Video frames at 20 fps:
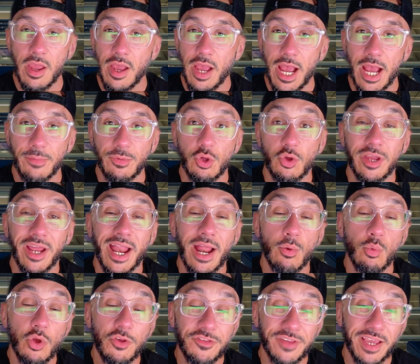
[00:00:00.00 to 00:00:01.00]
Absolutely. And I
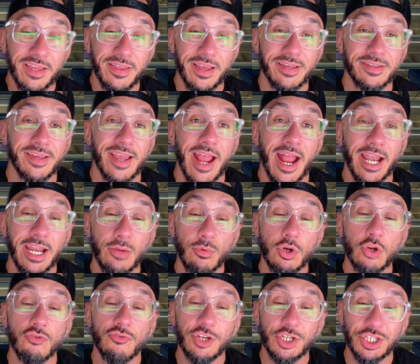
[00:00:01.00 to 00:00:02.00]
will say this: anyone
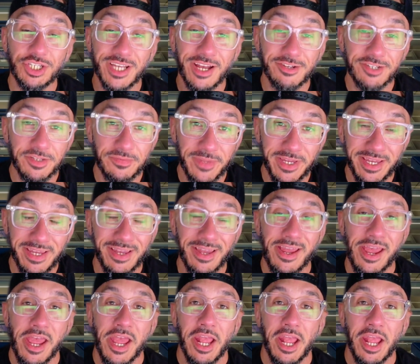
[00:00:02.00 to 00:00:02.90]
who reaches out to me,